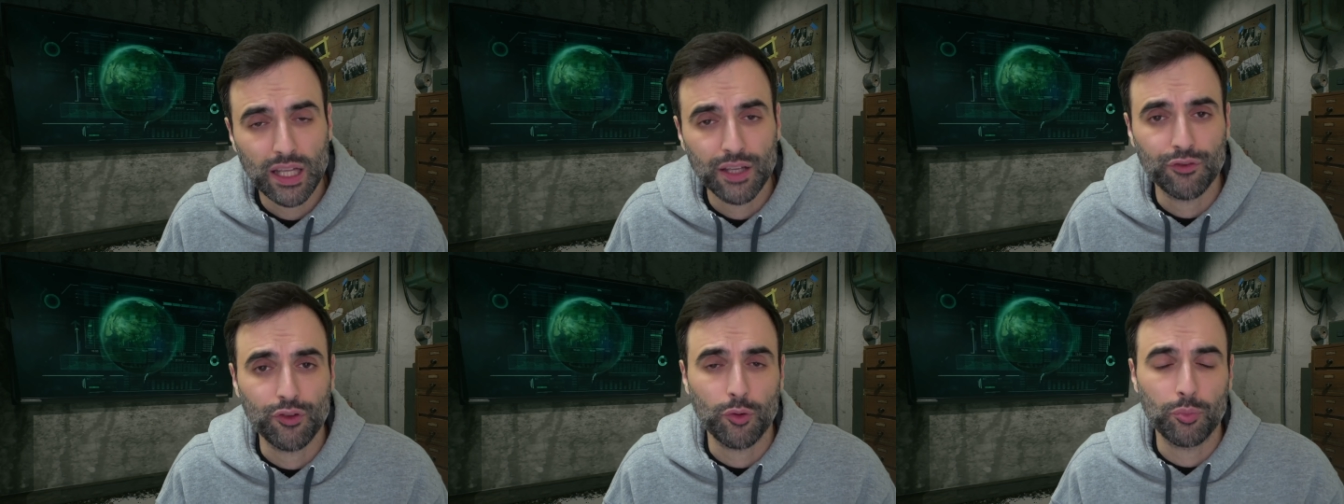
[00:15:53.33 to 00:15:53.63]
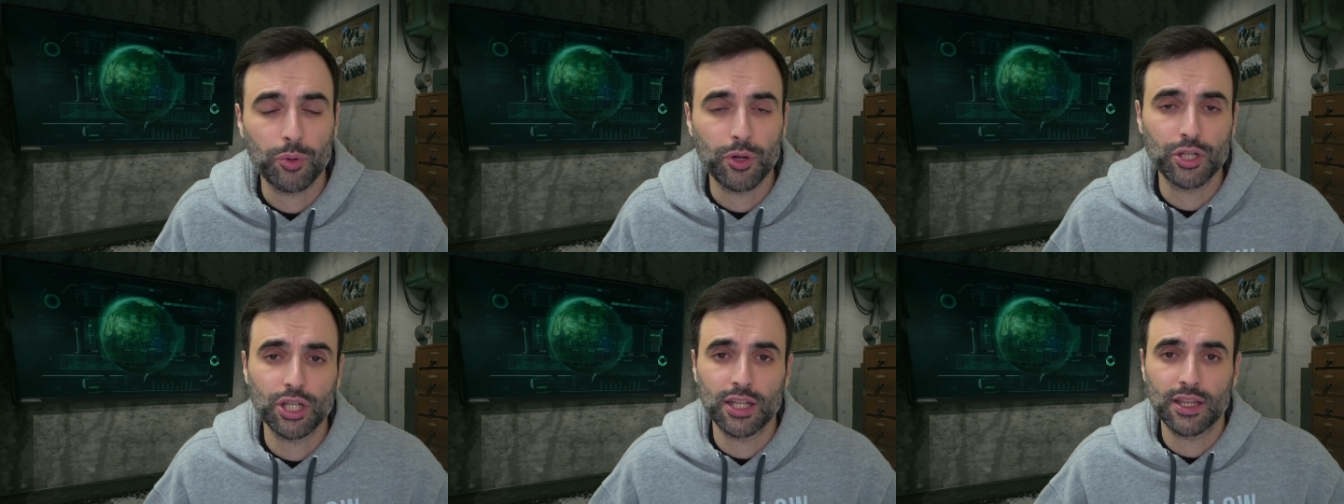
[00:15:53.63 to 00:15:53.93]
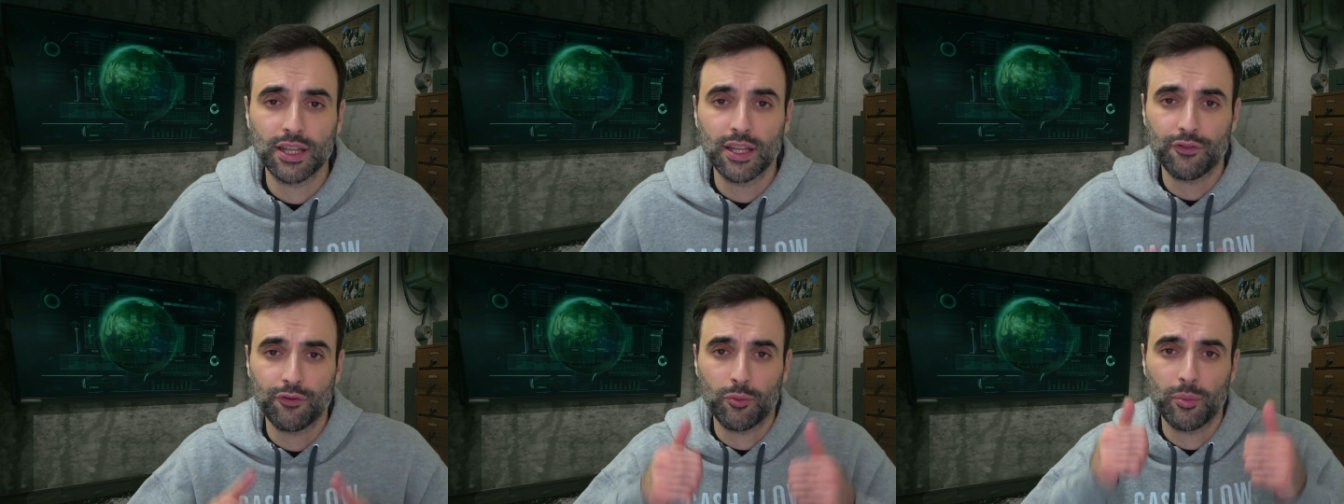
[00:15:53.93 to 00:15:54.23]
If you
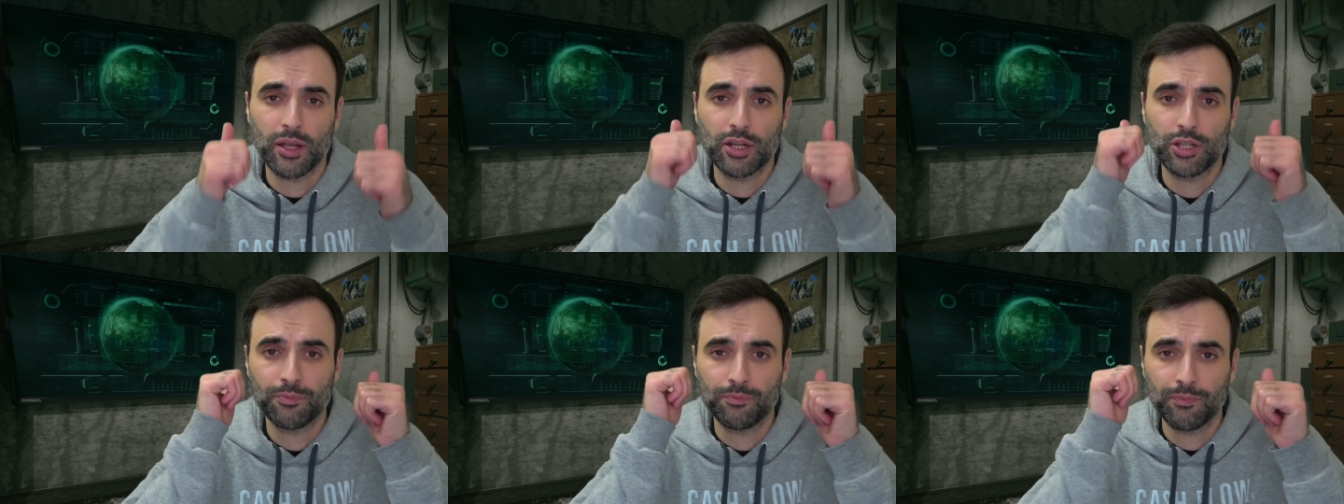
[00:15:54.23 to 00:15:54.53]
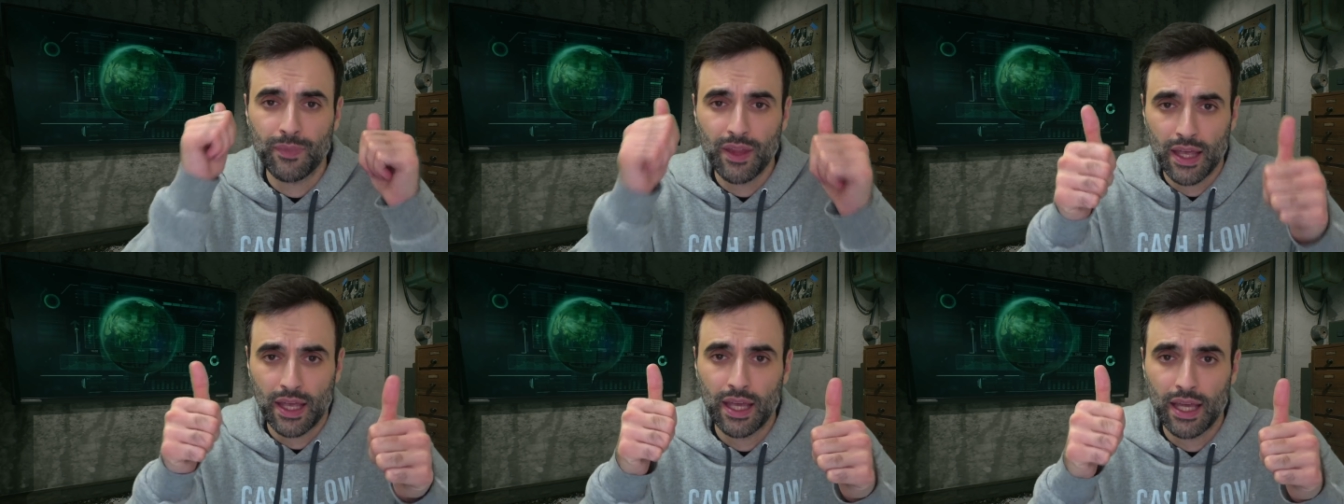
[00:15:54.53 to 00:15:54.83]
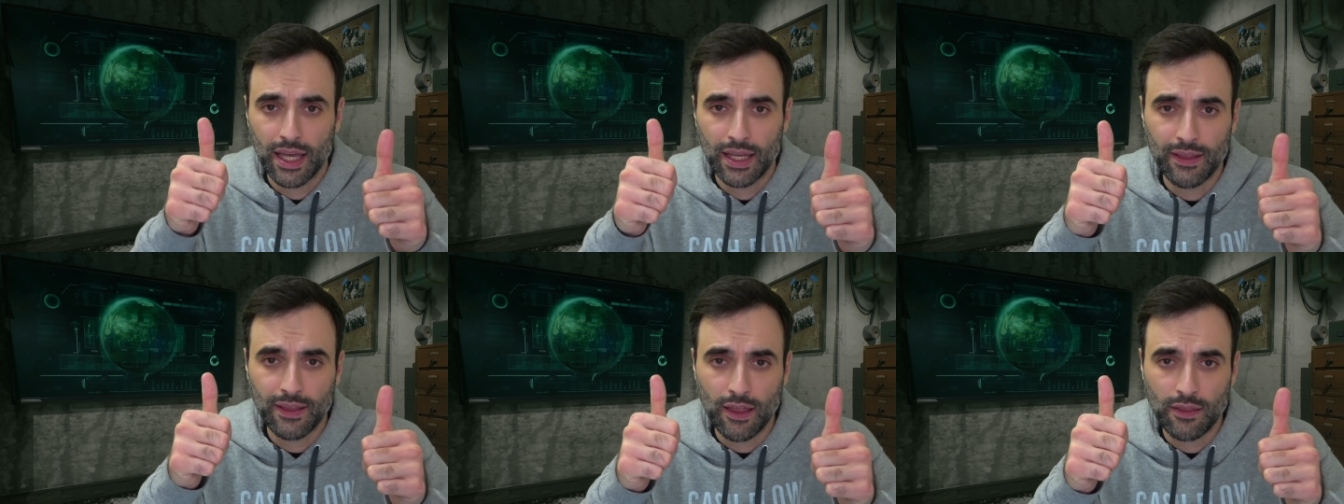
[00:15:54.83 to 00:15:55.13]
appreciate the information,
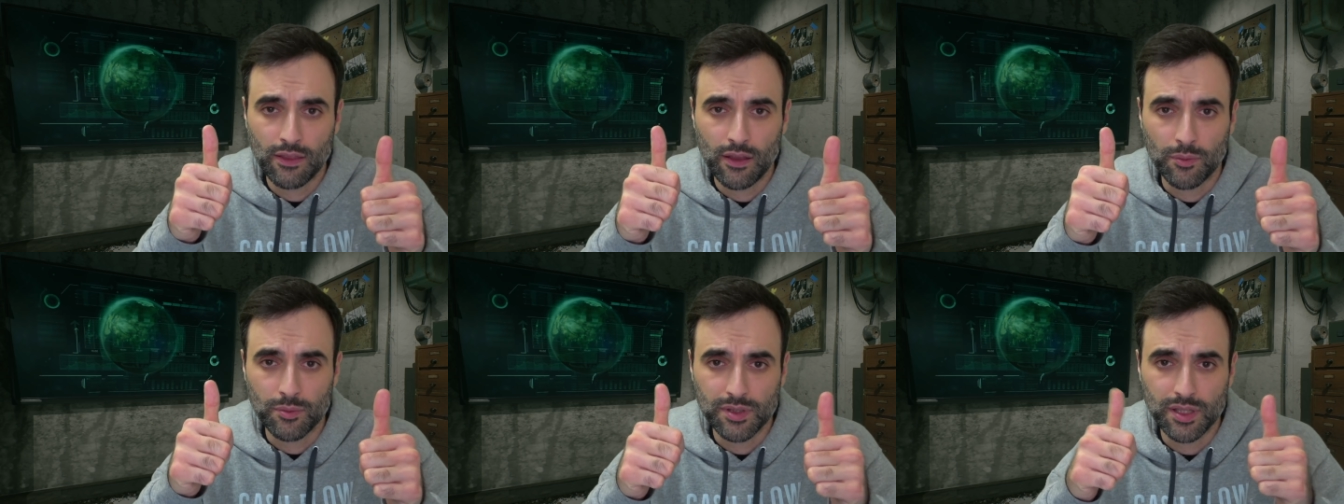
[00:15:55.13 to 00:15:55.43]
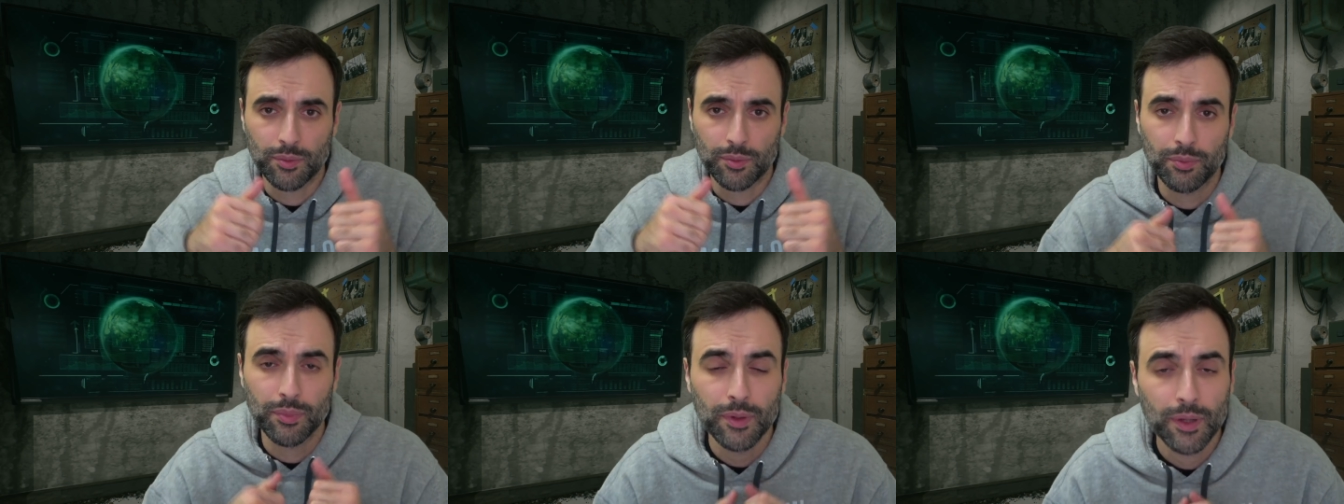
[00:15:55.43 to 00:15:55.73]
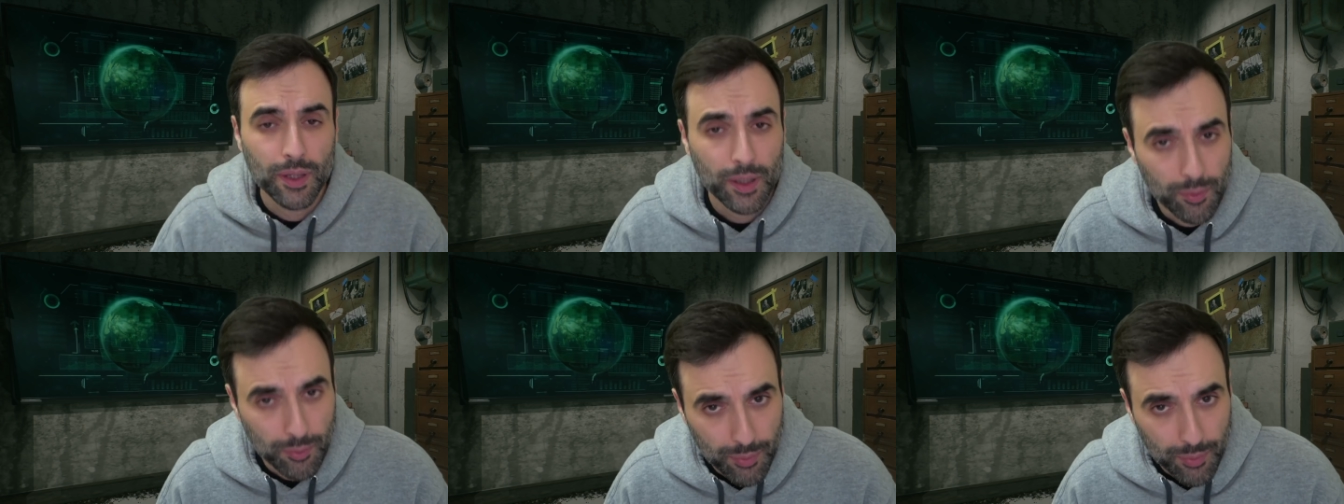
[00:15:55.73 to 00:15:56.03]
hit that thumbs up
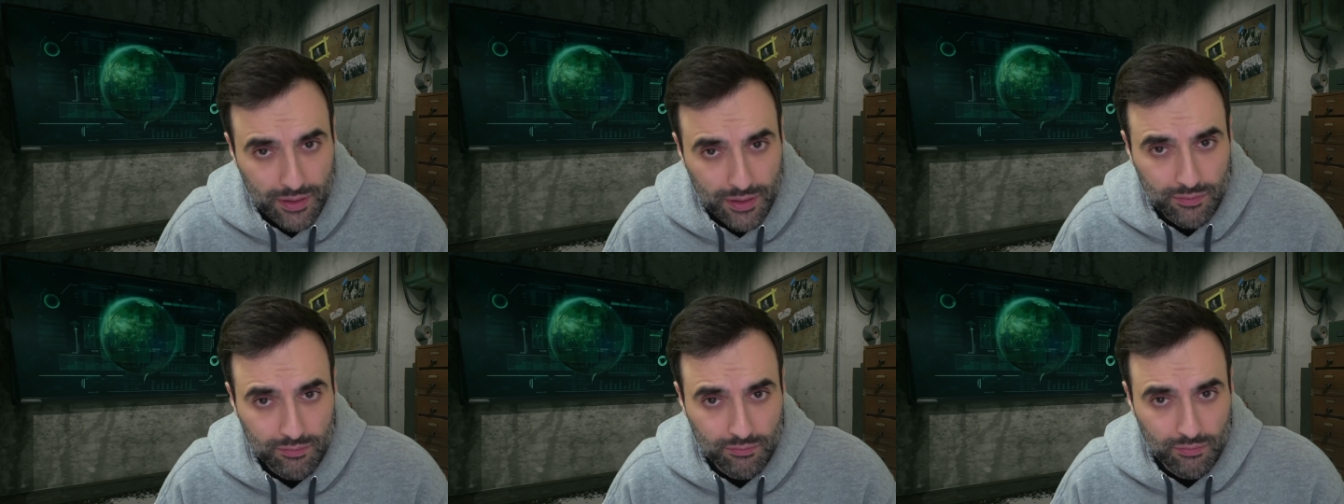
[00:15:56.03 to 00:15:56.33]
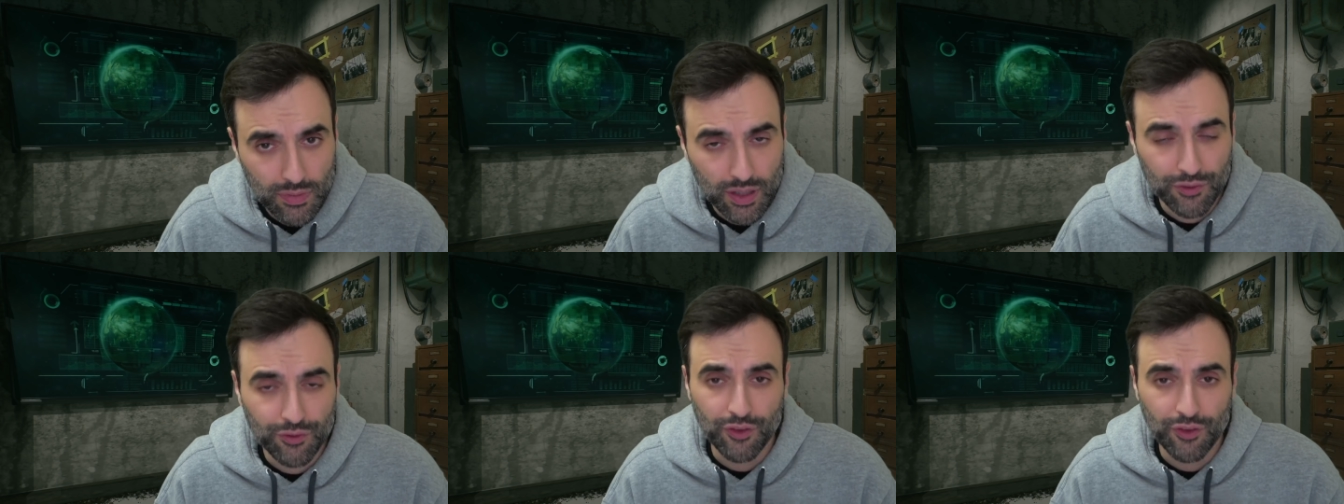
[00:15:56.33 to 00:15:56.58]
button.